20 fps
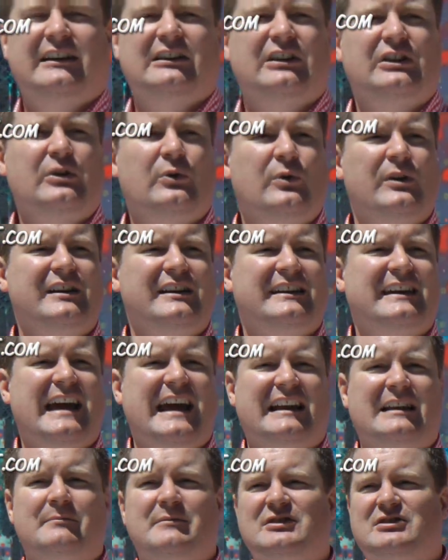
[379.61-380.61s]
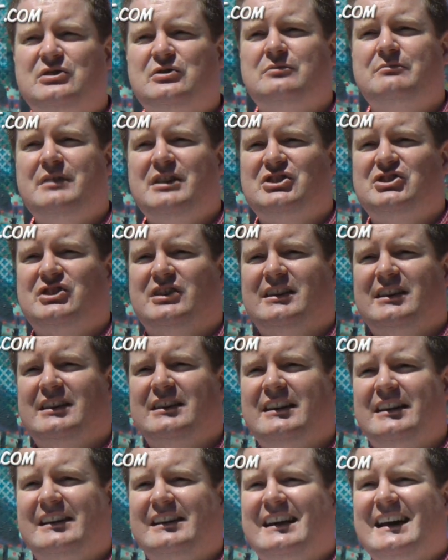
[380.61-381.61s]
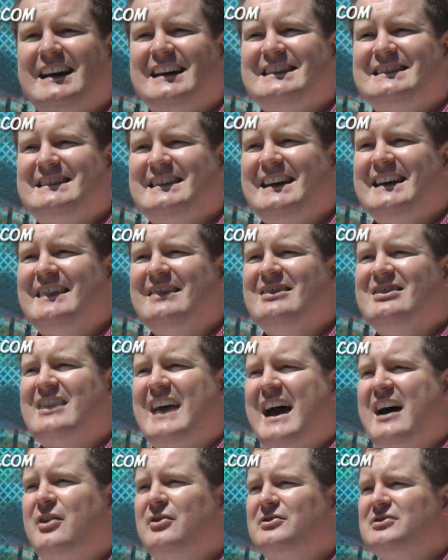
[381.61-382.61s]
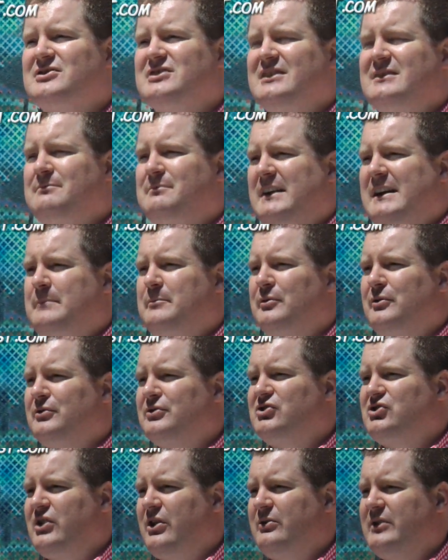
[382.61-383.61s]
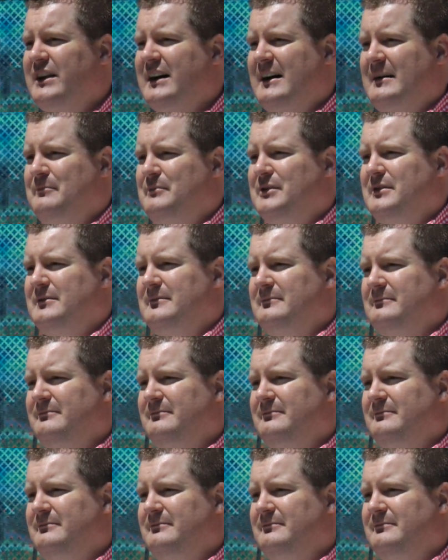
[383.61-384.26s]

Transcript: Illinois to Kalamazoo, Michigan, and 10,000 people showed up